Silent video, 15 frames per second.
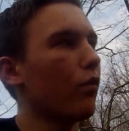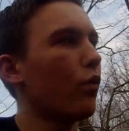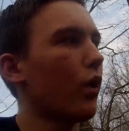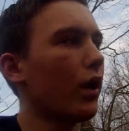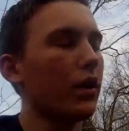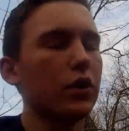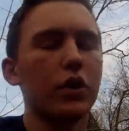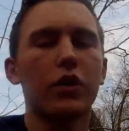
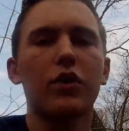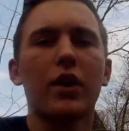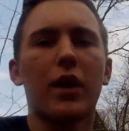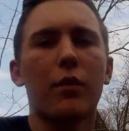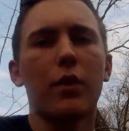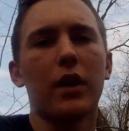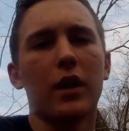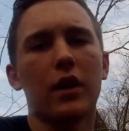what it looks
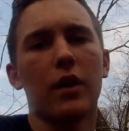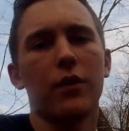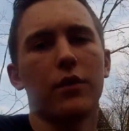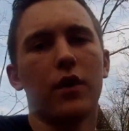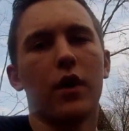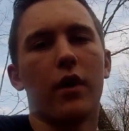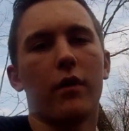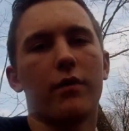like when it goes
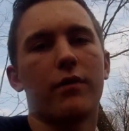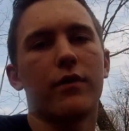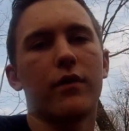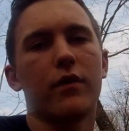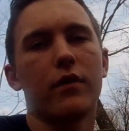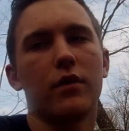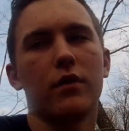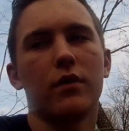off.
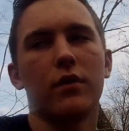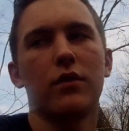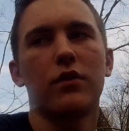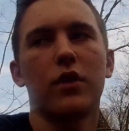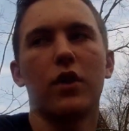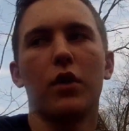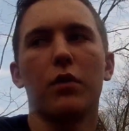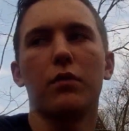
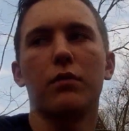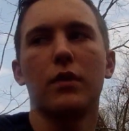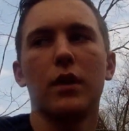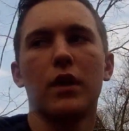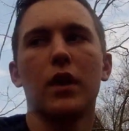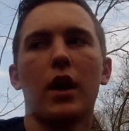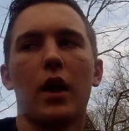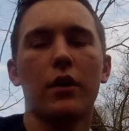So
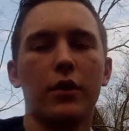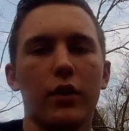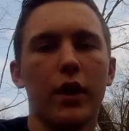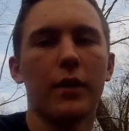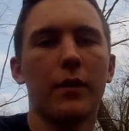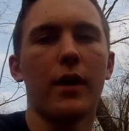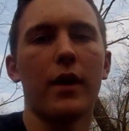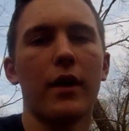I'll do
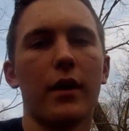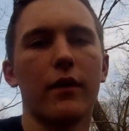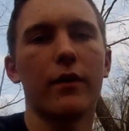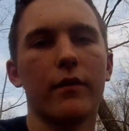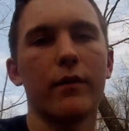that right now.